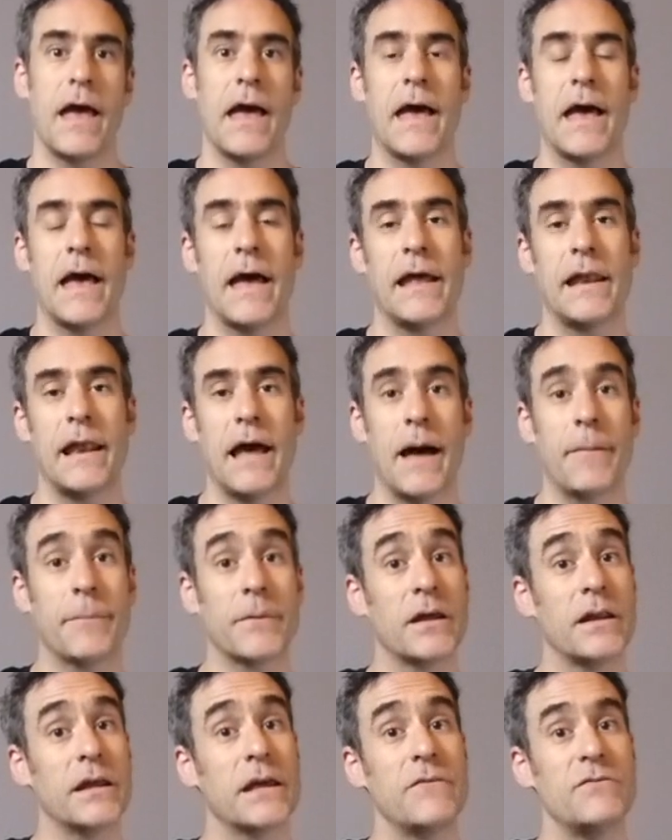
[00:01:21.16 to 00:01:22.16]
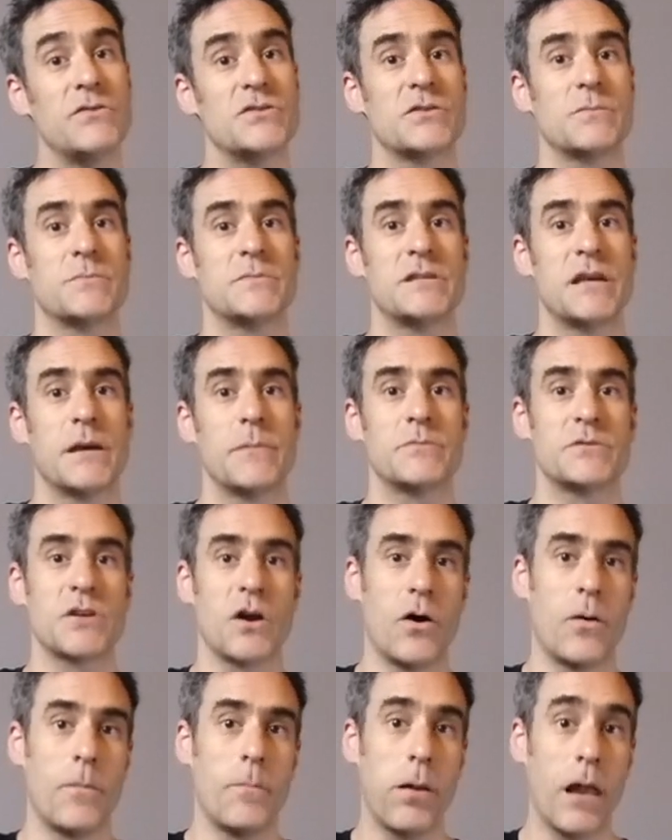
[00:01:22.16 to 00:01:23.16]
and I'm going to give you some tips
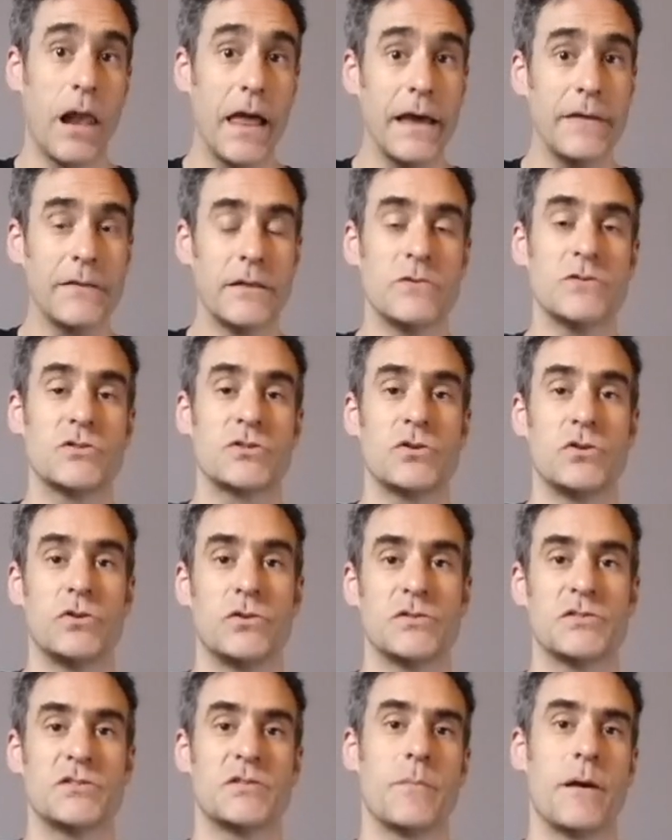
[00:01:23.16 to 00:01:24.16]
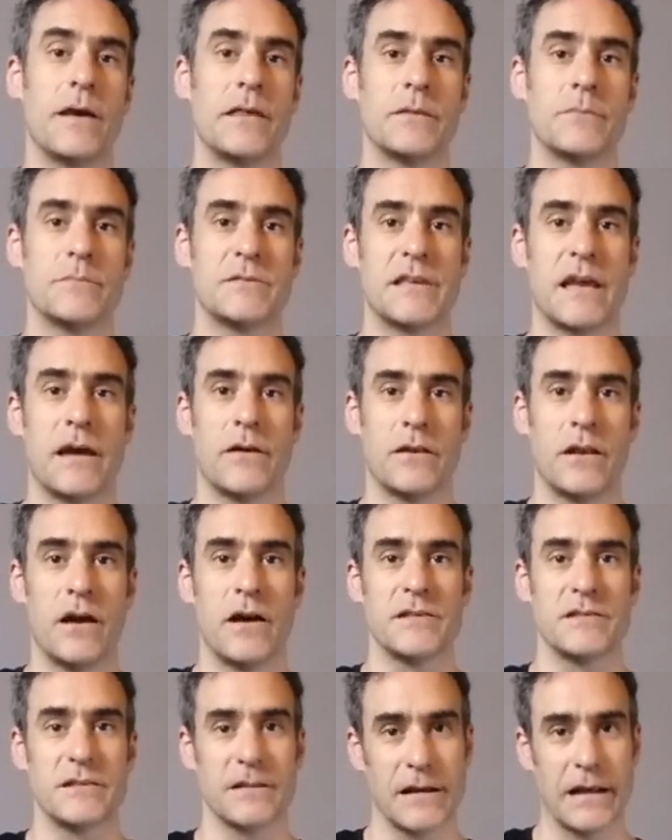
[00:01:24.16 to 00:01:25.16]
on playing those chords to make them sound
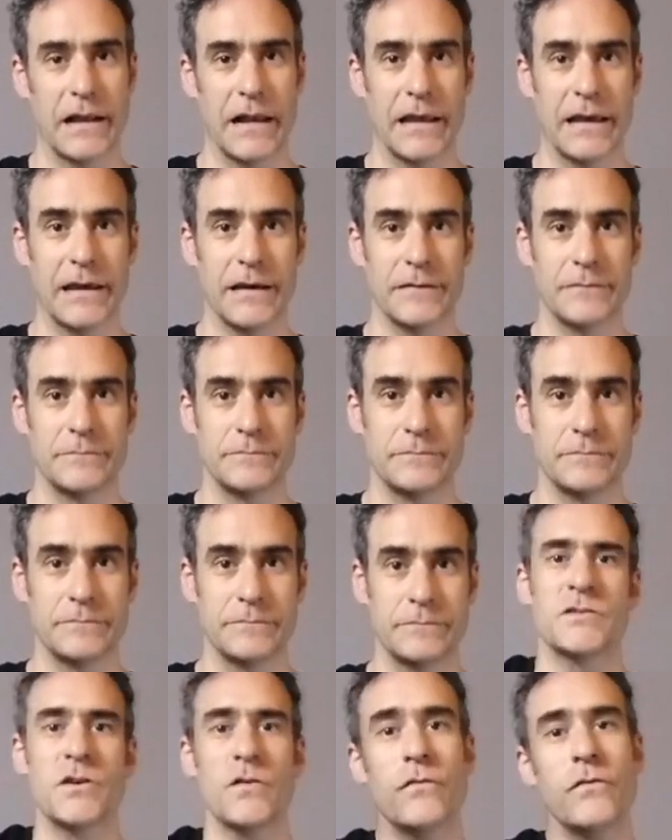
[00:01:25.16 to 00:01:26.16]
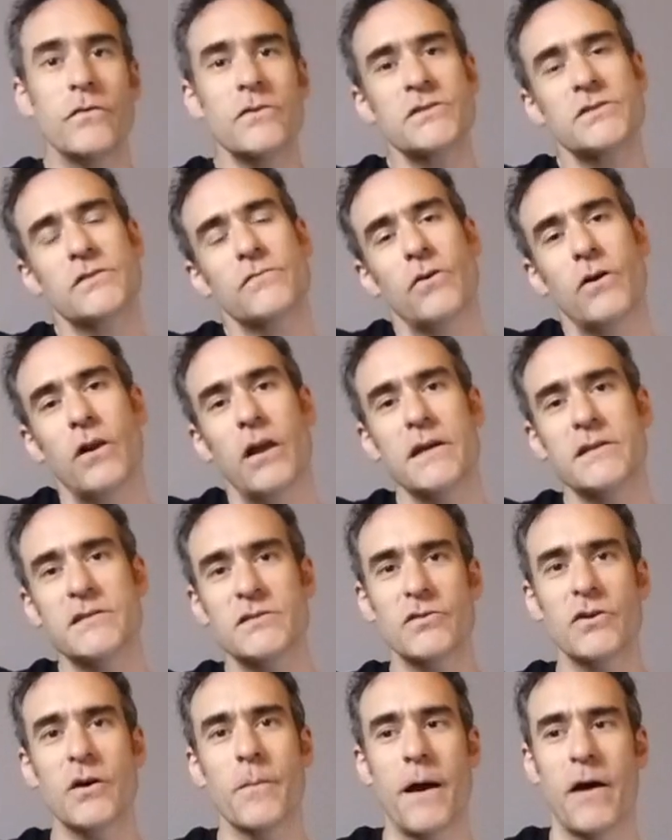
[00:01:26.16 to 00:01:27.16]
nice and clear. So first of all, let's
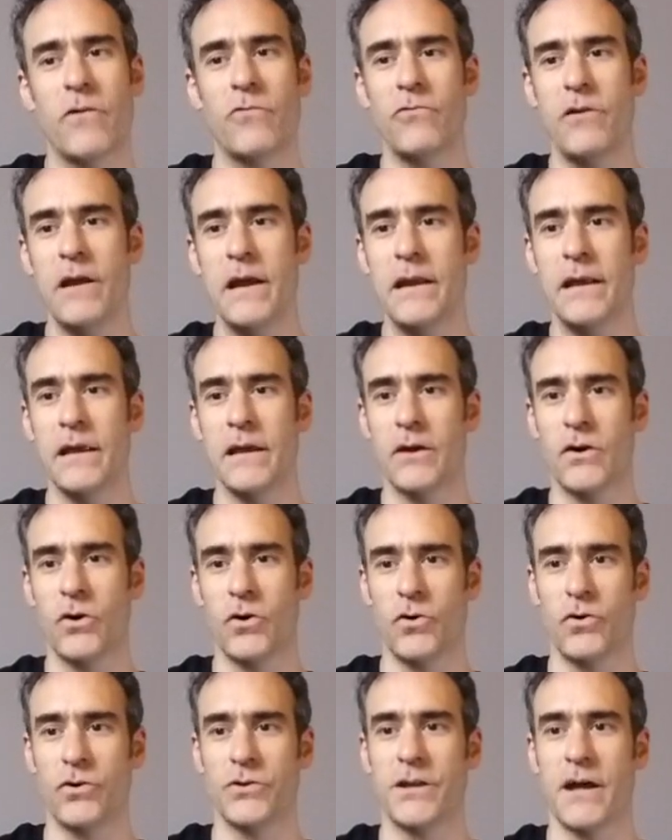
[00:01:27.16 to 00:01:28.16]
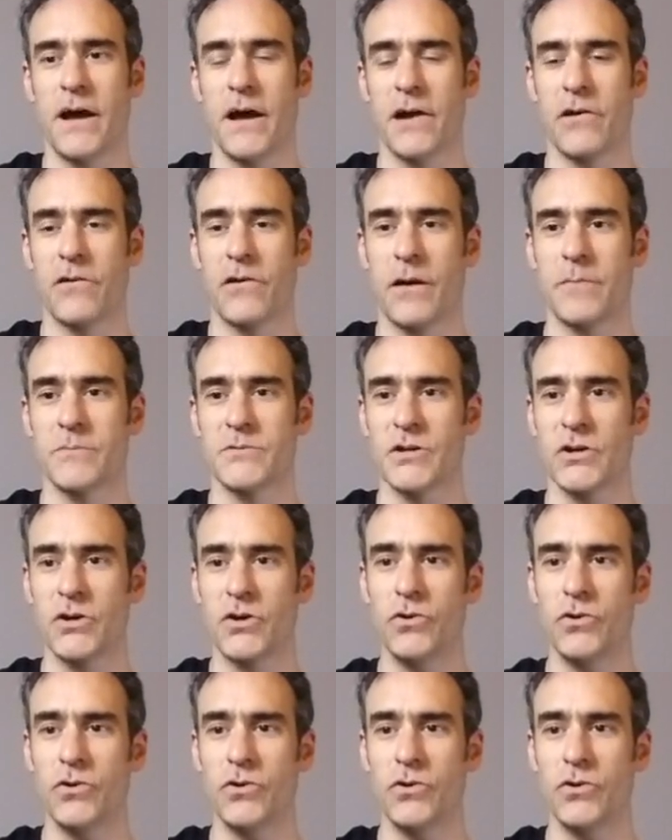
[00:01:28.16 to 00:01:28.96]
talk about reading chord diagrams. A